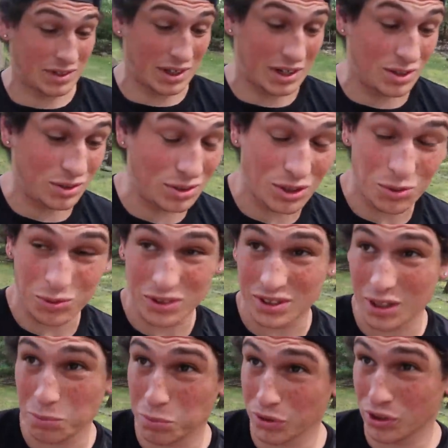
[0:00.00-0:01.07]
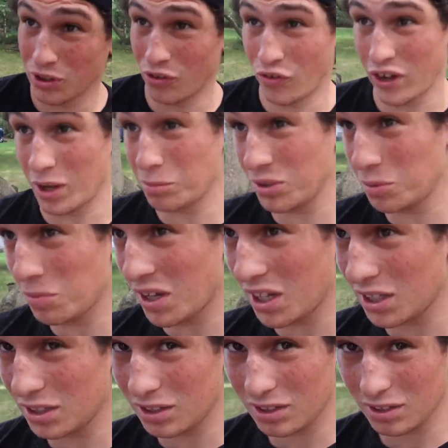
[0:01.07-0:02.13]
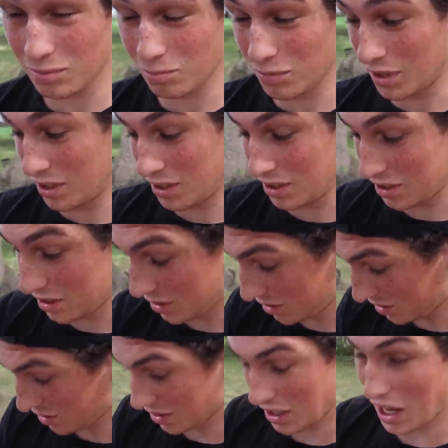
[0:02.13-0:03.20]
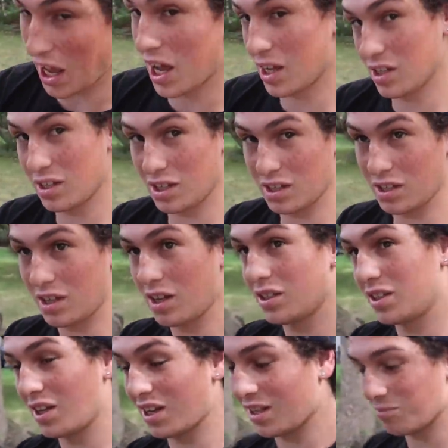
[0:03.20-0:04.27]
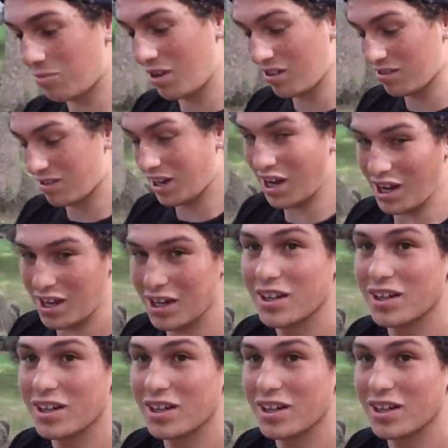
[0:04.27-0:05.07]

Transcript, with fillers: I don't know what's up with your family, man, but... You out? Yeah. All right, deuces,